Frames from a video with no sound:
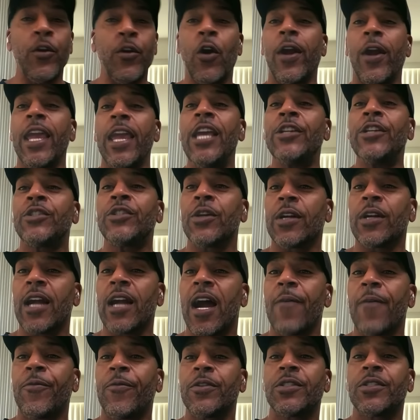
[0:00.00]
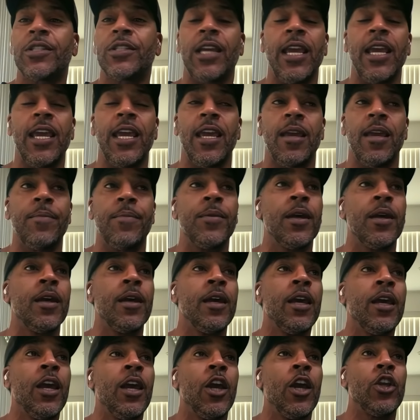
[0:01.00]
Sure. Your Eastern Conference team,
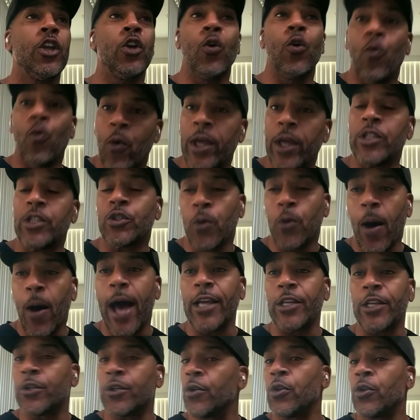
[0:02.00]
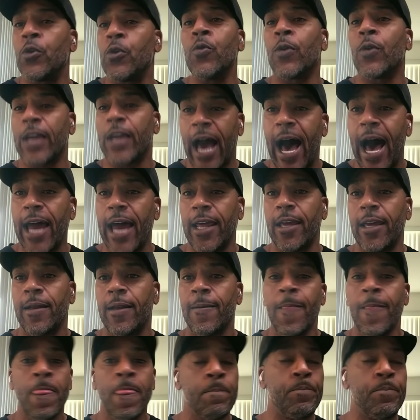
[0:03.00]
you win twice, so you got it.
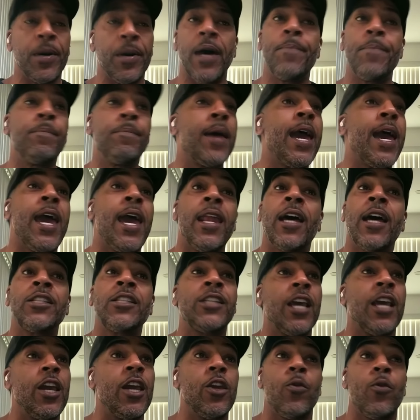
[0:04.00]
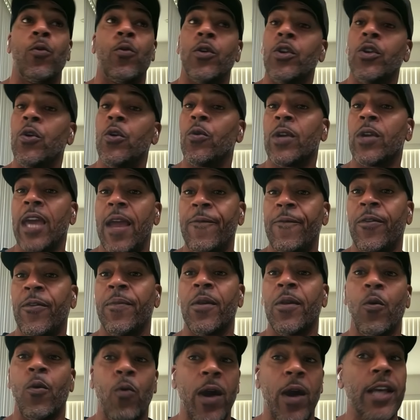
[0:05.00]
But, man, I tell you, when you came
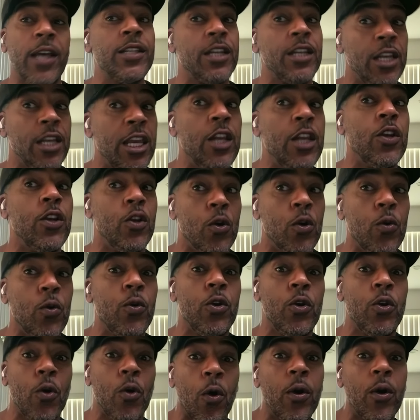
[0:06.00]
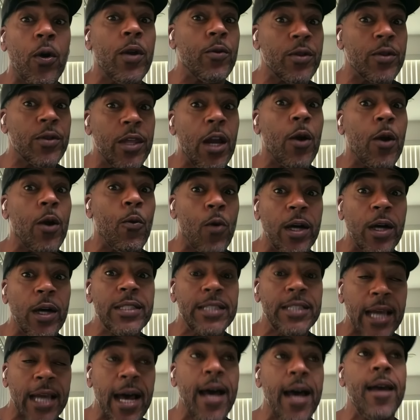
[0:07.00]
from the West and he knew you only were there
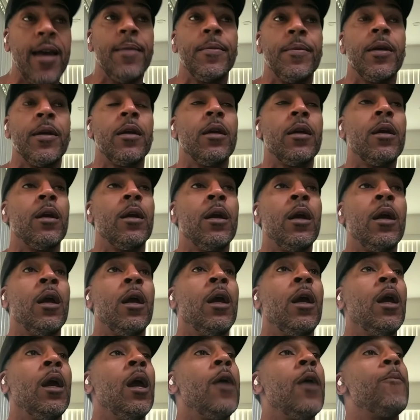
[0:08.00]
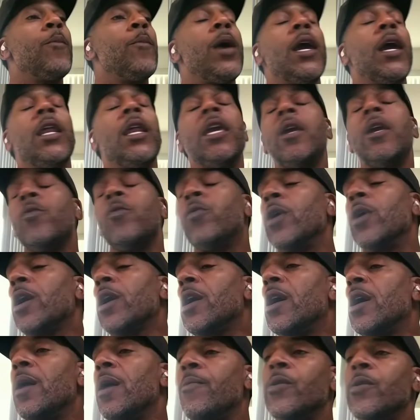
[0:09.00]
one time, man, he
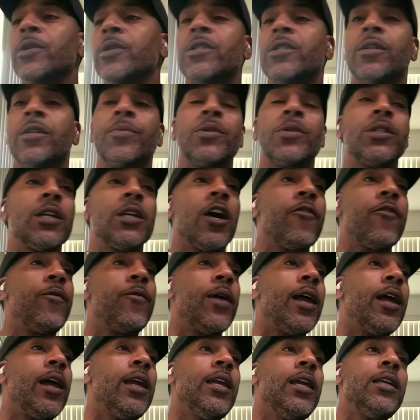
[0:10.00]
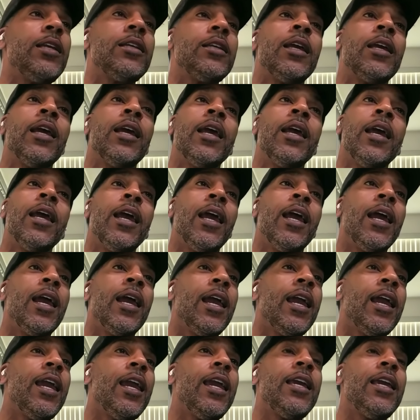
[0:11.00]
would come with some stuff, man.
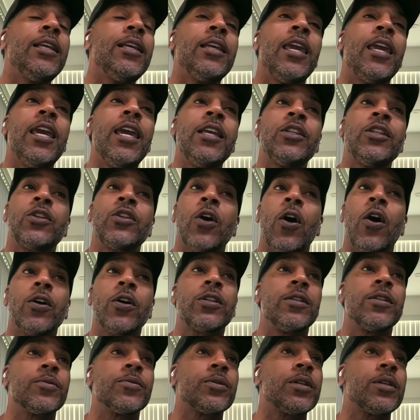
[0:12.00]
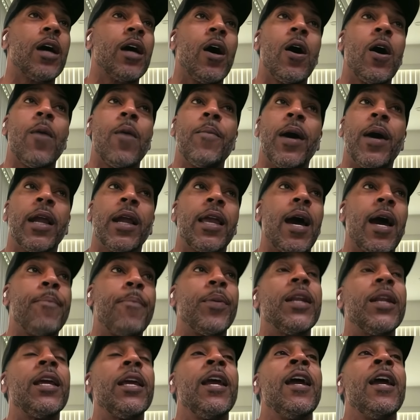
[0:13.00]
He talks some oh, my God.